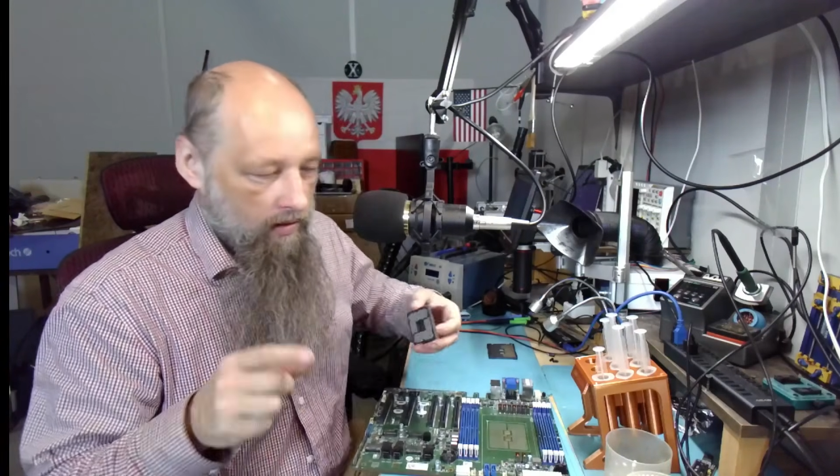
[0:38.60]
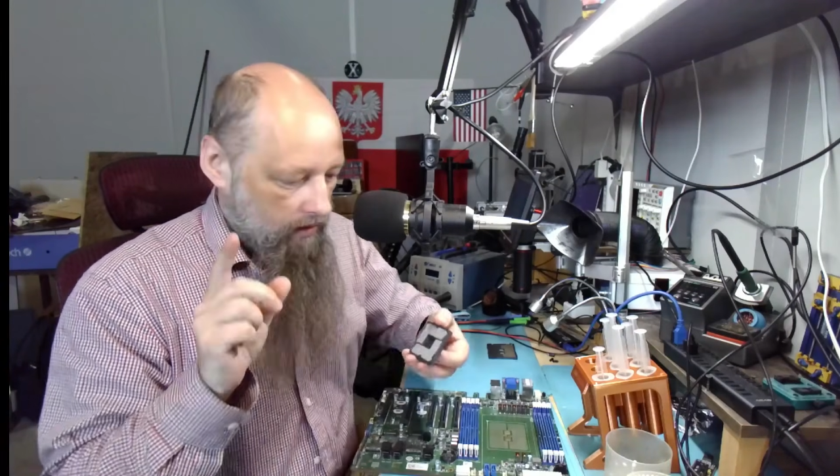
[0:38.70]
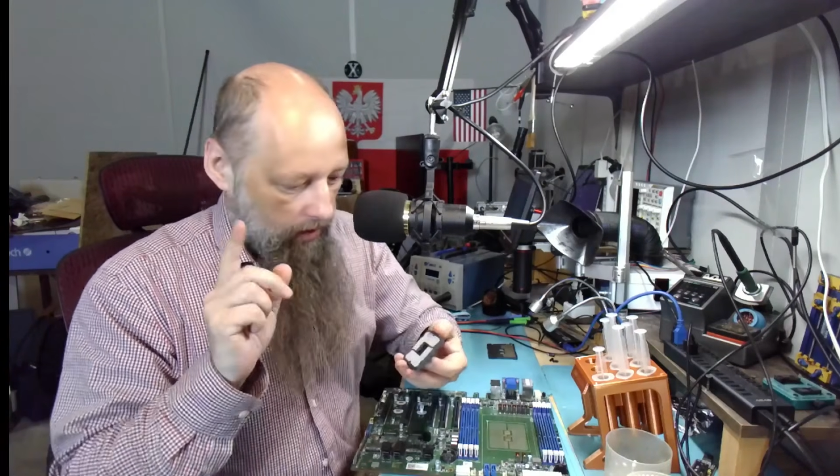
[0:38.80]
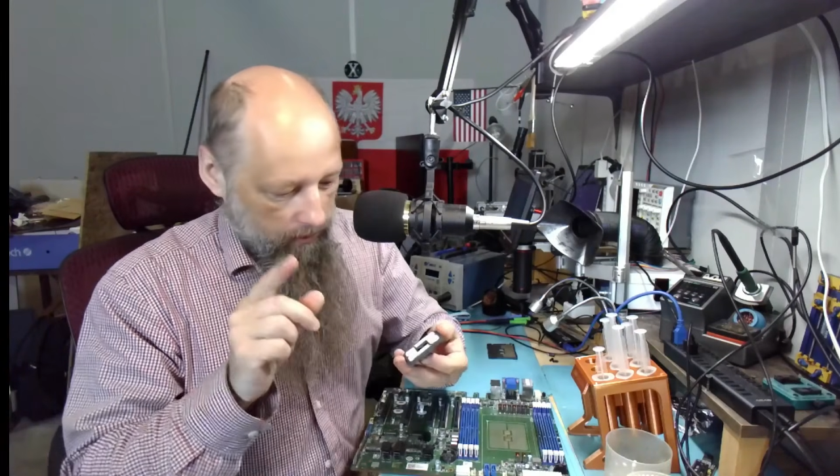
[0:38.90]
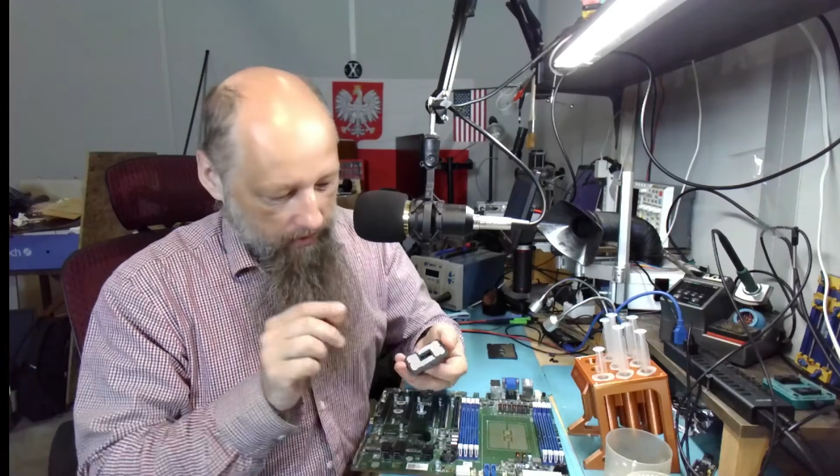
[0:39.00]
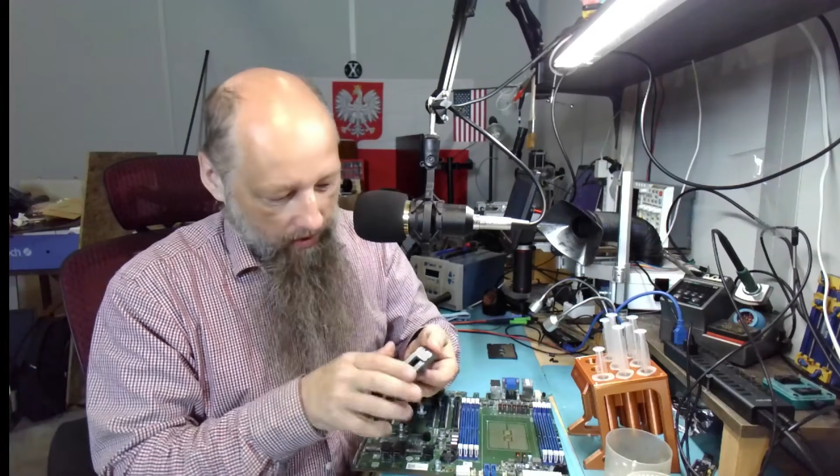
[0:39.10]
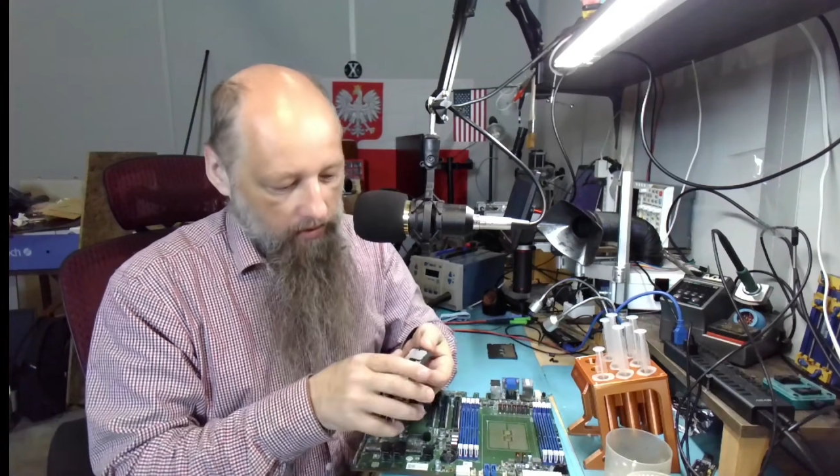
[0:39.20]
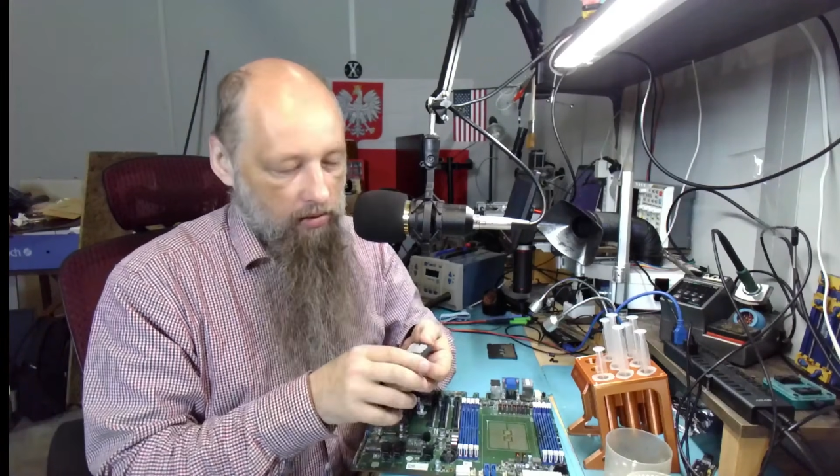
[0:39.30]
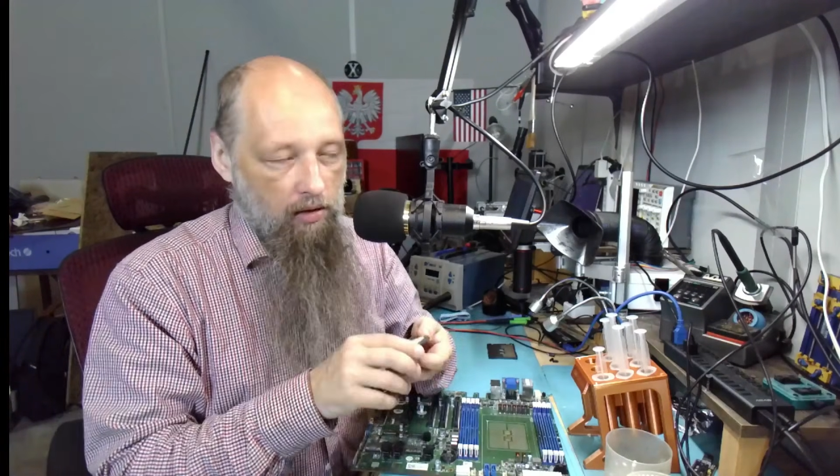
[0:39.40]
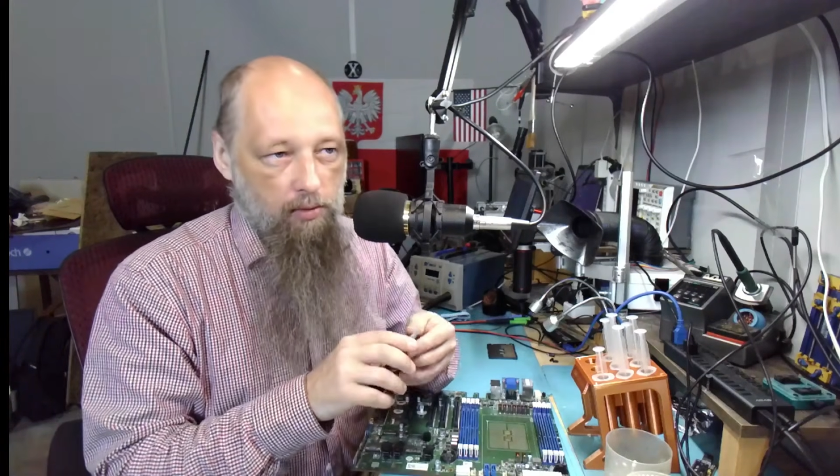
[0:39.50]
Now that
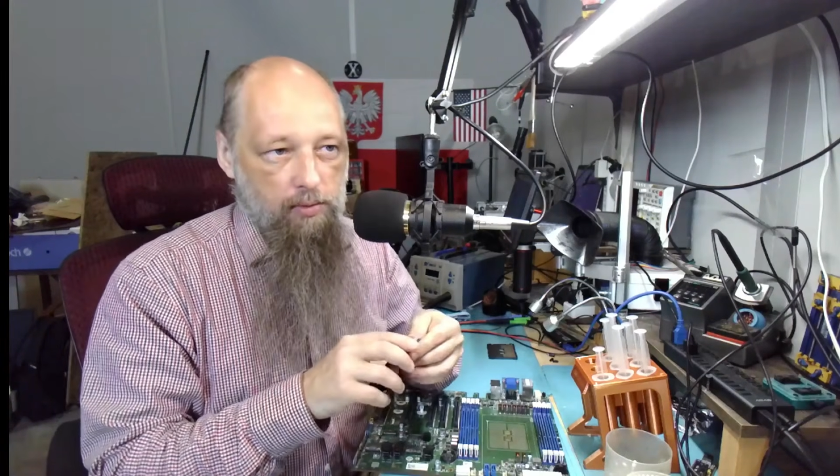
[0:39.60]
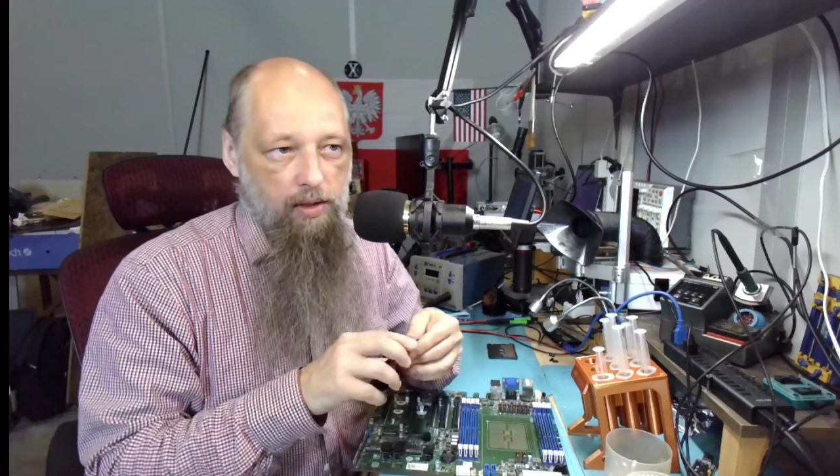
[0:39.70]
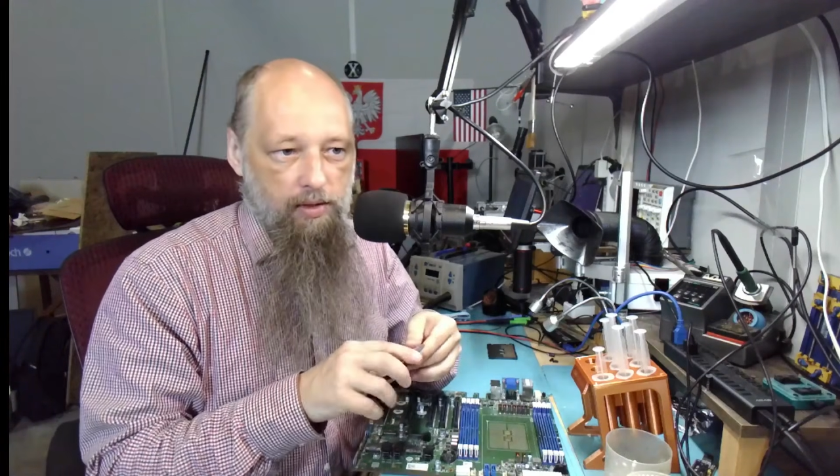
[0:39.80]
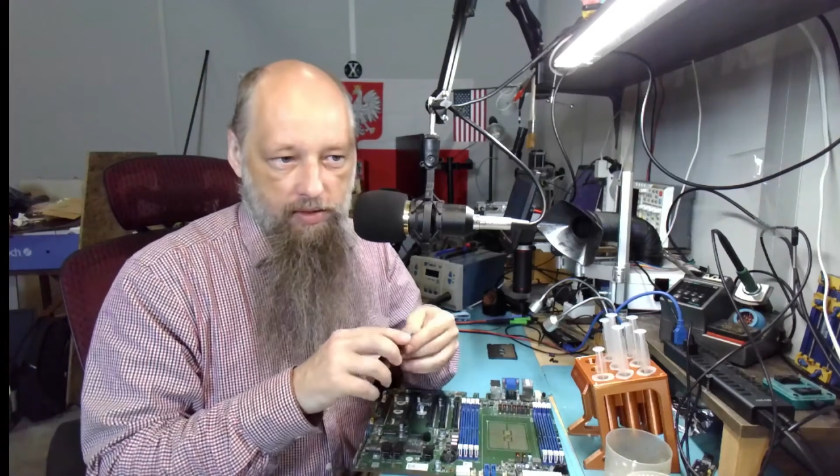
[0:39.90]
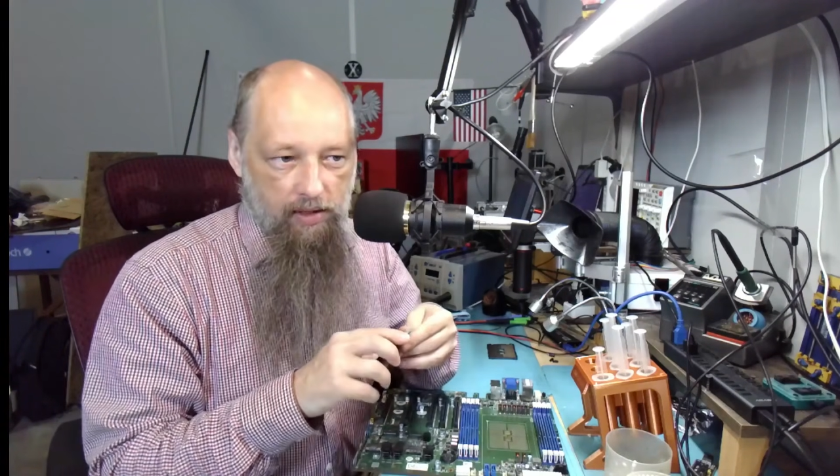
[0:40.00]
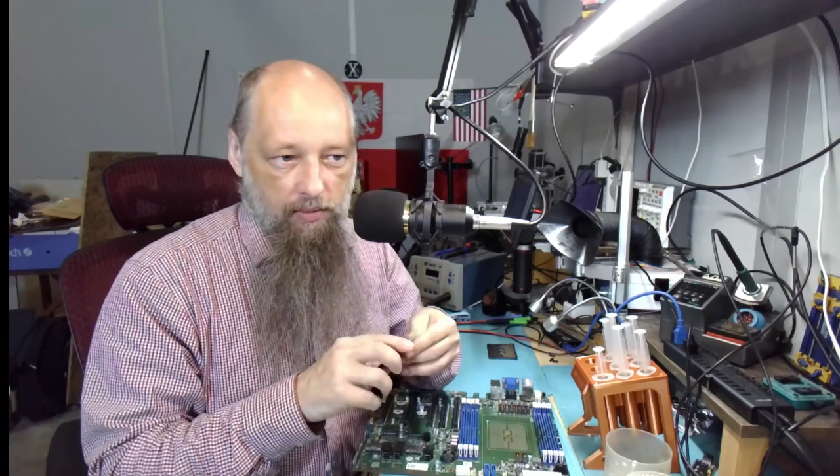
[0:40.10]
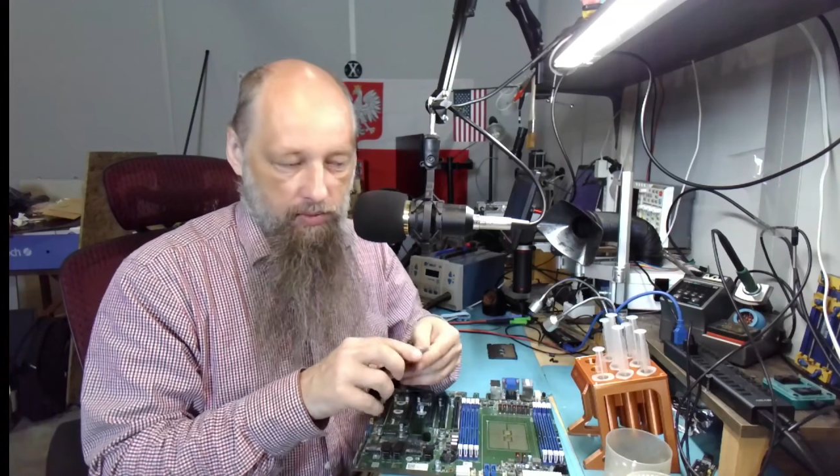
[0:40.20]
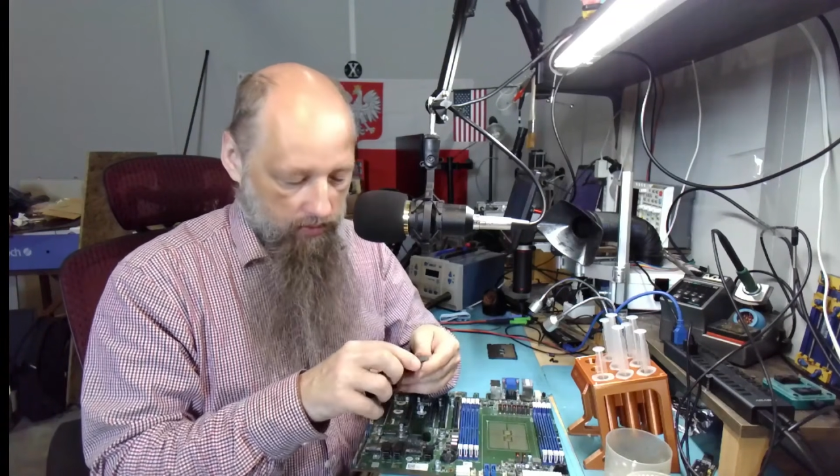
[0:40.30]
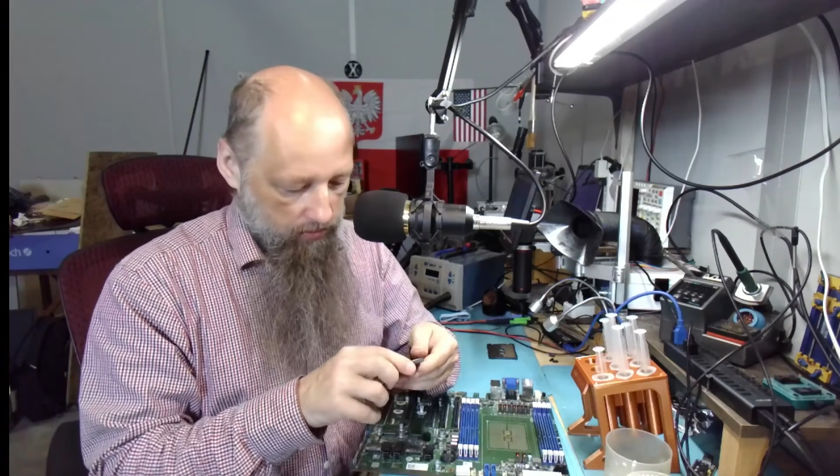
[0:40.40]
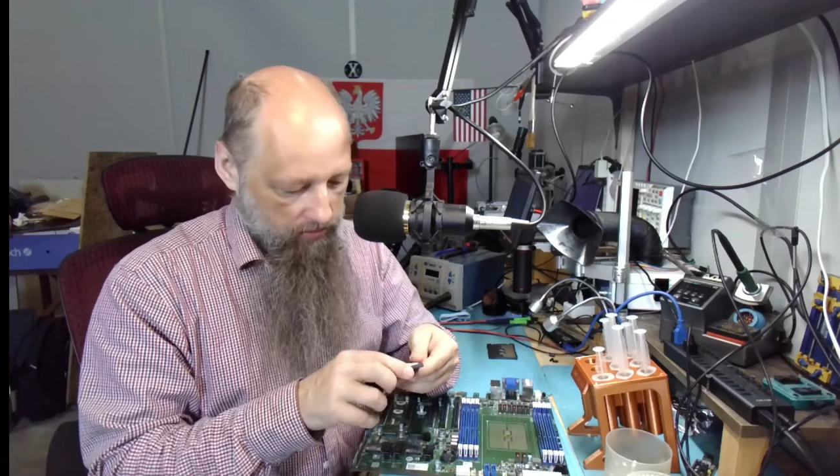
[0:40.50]
alone
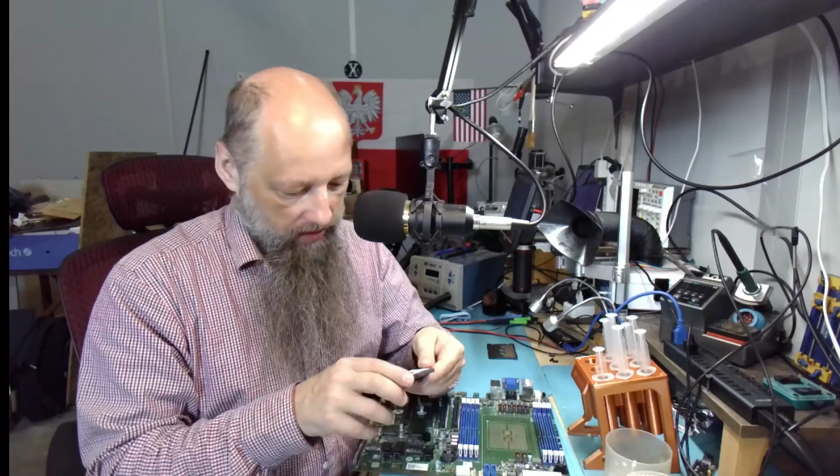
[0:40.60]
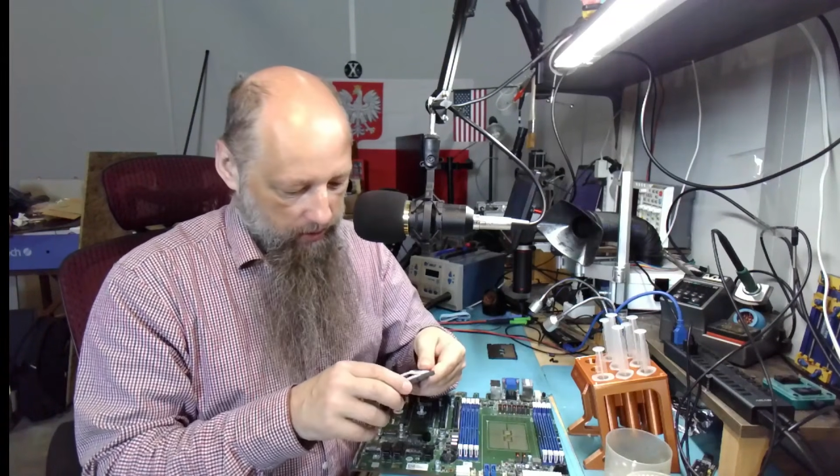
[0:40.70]
seems to be